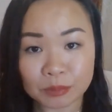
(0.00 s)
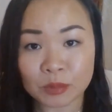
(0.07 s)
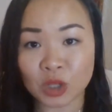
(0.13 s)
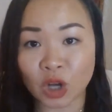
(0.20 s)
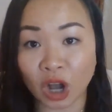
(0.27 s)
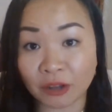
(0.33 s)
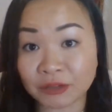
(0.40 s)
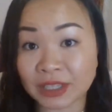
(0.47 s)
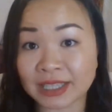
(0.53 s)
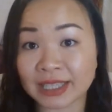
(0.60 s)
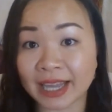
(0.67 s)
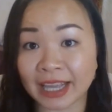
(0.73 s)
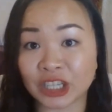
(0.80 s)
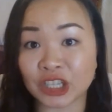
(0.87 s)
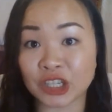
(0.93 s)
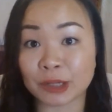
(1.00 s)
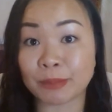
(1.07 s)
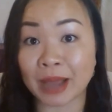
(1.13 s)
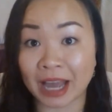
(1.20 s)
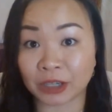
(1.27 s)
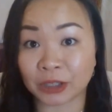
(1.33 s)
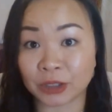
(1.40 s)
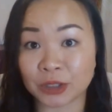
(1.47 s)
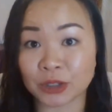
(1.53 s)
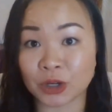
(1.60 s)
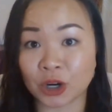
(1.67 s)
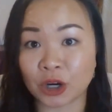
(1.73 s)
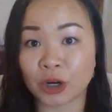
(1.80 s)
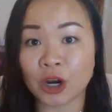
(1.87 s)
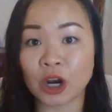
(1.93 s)
often the energy patterns
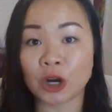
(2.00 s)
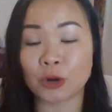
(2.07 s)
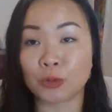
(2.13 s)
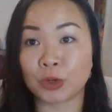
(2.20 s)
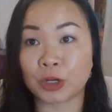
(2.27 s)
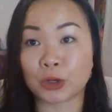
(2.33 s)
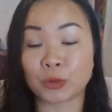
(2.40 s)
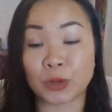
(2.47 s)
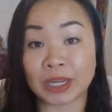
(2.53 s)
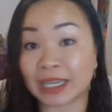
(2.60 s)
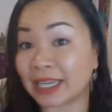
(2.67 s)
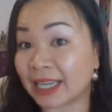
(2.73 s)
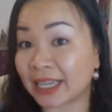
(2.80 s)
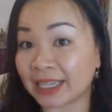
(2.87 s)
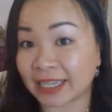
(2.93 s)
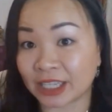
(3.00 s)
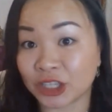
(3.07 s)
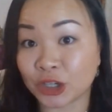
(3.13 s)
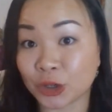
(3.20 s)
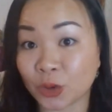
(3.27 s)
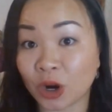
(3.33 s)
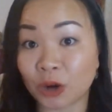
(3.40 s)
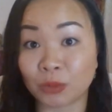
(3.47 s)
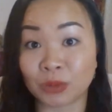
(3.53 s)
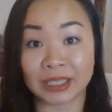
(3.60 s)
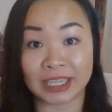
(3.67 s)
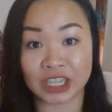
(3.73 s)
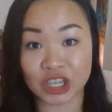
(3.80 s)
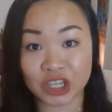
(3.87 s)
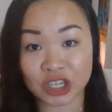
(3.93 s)
are recreated into our
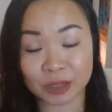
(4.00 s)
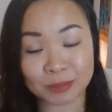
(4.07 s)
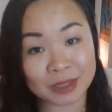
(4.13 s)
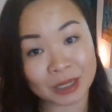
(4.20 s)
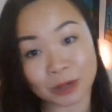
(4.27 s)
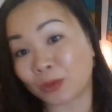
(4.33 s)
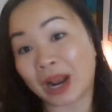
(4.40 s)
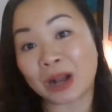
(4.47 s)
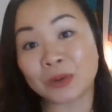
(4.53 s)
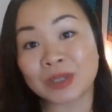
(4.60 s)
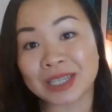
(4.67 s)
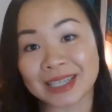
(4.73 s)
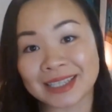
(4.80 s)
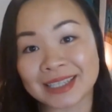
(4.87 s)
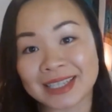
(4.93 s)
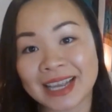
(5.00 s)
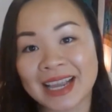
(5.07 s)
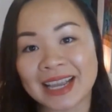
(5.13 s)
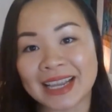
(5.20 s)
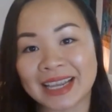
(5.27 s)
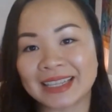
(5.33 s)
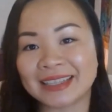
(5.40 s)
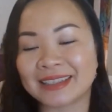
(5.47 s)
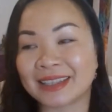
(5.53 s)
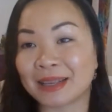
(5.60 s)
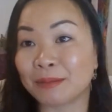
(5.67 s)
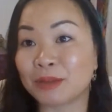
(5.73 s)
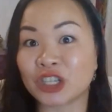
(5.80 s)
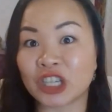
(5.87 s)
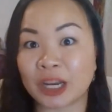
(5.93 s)
relationships around us in some
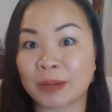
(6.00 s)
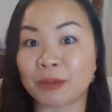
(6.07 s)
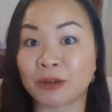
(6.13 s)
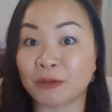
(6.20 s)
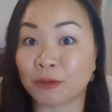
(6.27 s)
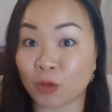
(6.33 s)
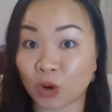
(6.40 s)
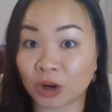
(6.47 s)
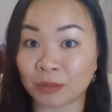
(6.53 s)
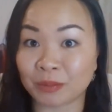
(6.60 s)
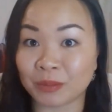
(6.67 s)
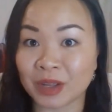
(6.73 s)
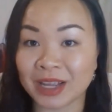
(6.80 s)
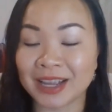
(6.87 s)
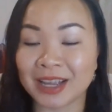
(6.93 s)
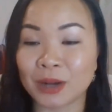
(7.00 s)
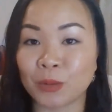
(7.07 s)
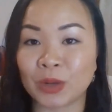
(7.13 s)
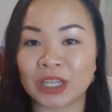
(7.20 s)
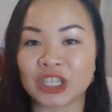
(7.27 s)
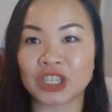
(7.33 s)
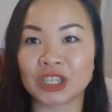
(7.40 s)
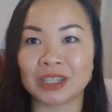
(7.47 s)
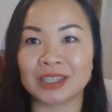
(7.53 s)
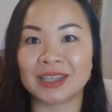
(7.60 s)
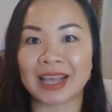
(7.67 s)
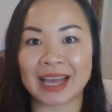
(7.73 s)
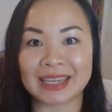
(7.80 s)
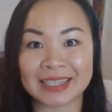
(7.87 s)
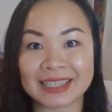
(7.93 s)
shape or form, which
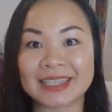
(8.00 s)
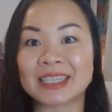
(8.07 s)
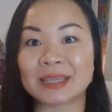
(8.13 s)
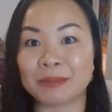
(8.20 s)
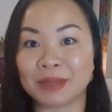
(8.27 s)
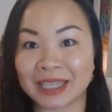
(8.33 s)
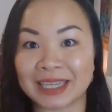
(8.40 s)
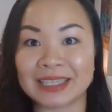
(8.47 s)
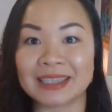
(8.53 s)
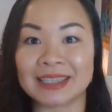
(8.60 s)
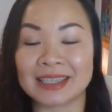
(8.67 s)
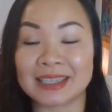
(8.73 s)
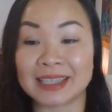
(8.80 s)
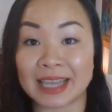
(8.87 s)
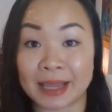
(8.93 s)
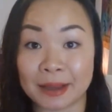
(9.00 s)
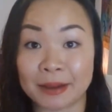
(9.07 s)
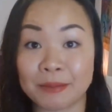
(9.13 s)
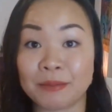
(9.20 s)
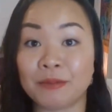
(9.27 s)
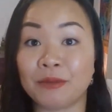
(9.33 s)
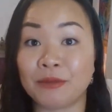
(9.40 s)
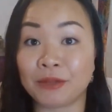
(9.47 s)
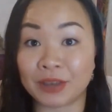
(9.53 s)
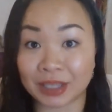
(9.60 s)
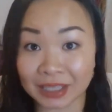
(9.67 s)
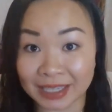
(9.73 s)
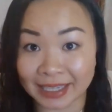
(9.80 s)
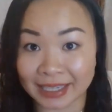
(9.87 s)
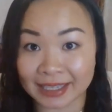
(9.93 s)
then stimulate the same
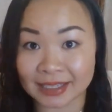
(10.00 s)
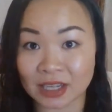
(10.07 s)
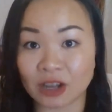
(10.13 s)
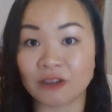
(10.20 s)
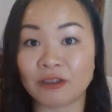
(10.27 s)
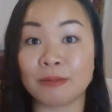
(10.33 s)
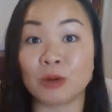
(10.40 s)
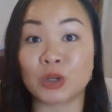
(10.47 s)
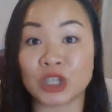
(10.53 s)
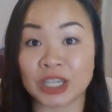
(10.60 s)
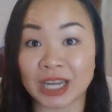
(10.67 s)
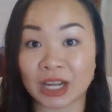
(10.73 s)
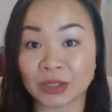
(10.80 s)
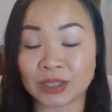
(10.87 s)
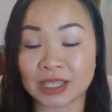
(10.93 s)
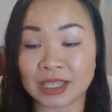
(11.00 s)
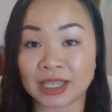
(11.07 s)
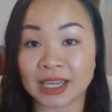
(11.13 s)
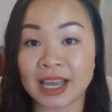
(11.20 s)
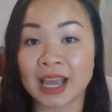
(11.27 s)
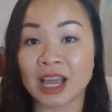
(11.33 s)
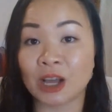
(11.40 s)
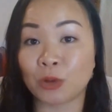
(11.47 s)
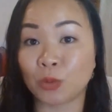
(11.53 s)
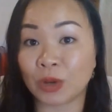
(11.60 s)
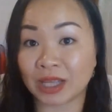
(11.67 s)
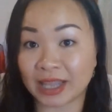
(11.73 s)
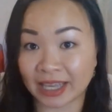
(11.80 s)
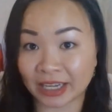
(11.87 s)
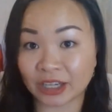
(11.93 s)
feelings of emotionality
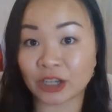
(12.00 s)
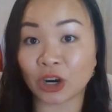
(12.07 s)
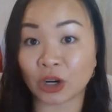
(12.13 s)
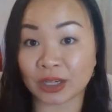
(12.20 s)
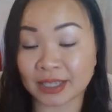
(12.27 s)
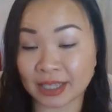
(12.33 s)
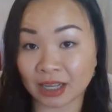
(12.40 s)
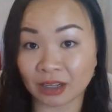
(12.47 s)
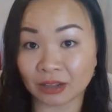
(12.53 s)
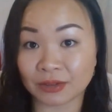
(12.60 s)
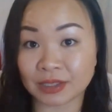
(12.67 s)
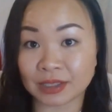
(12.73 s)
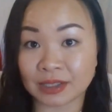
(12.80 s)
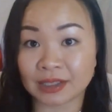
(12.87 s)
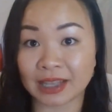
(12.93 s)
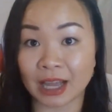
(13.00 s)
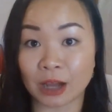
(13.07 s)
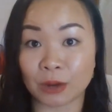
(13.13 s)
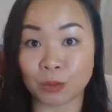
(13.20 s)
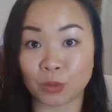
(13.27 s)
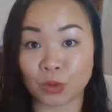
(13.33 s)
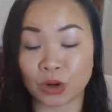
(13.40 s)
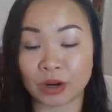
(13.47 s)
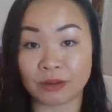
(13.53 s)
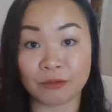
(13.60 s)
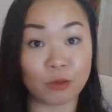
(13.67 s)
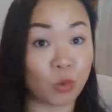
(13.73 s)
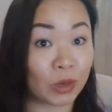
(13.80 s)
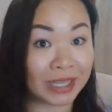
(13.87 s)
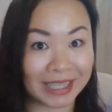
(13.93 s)
within ourselves that we're
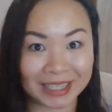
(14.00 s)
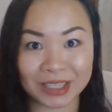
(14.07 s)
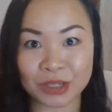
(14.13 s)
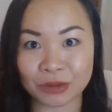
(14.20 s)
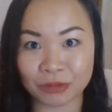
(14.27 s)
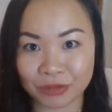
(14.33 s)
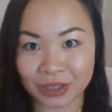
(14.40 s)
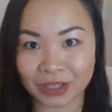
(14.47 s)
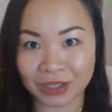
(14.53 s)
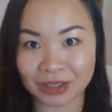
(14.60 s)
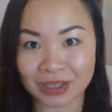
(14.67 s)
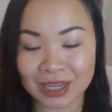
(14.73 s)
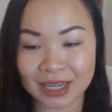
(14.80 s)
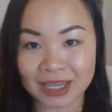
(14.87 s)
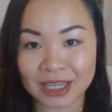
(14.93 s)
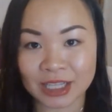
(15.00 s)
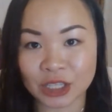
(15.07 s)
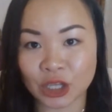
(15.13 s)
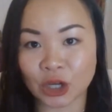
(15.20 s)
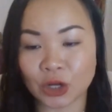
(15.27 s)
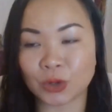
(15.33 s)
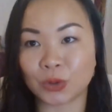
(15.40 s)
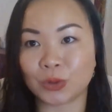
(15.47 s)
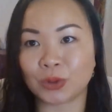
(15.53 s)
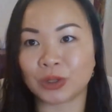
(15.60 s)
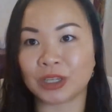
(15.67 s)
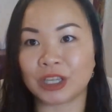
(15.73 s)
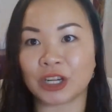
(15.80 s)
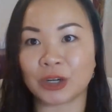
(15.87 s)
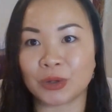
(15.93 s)
avoiding to feel. So,
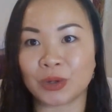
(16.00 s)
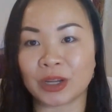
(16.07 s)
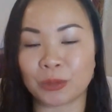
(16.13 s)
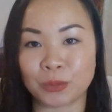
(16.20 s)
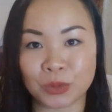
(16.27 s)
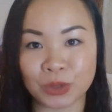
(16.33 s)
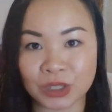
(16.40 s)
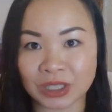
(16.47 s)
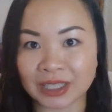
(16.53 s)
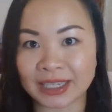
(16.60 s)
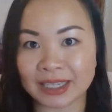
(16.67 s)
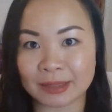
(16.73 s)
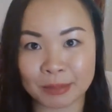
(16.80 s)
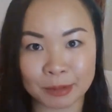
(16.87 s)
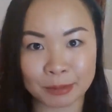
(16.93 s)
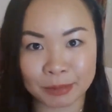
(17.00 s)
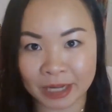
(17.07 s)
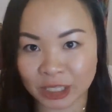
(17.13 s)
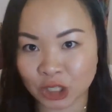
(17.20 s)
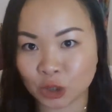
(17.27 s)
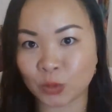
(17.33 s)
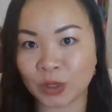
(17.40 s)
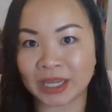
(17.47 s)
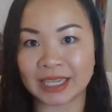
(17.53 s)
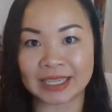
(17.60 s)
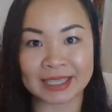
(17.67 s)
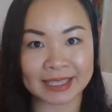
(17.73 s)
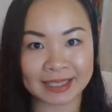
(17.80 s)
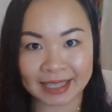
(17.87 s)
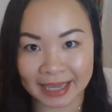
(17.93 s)
it really is perpetuating the
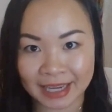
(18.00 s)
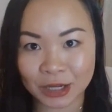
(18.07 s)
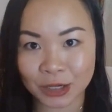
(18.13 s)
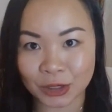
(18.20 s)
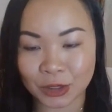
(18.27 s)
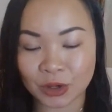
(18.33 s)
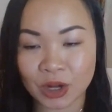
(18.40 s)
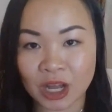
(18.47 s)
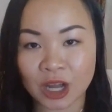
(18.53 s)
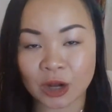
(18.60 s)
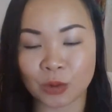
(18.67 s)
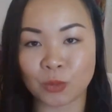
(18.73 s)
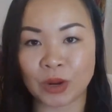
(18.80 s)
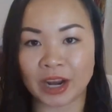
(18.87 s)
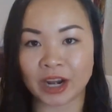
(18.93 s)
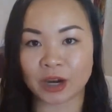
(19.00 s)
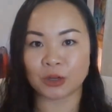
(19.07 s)
cycle where